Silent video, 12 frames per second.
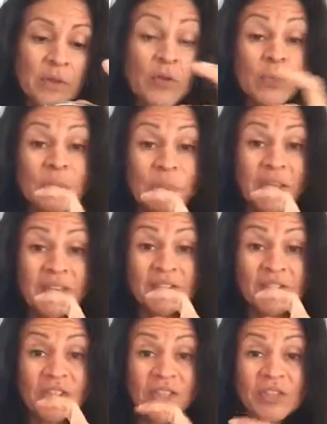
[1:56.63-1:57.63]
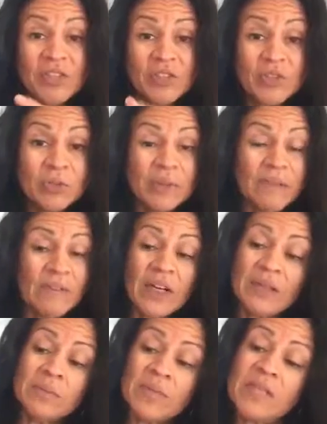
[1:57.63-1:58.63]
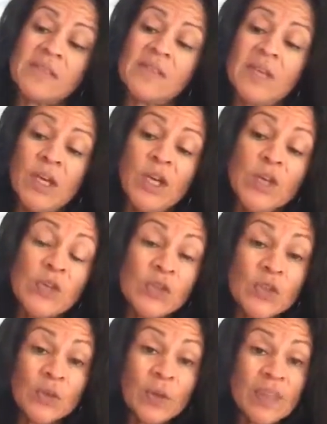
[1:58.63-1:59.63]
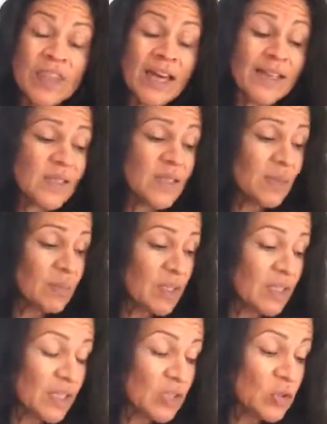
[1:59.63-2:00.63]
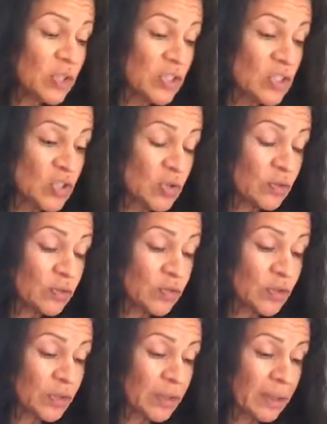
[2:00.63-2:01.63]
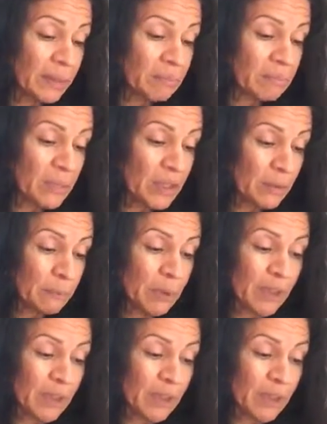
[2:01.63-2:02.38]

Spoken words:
through the blender, actually through my Vitamix. So that's something that you can do for meal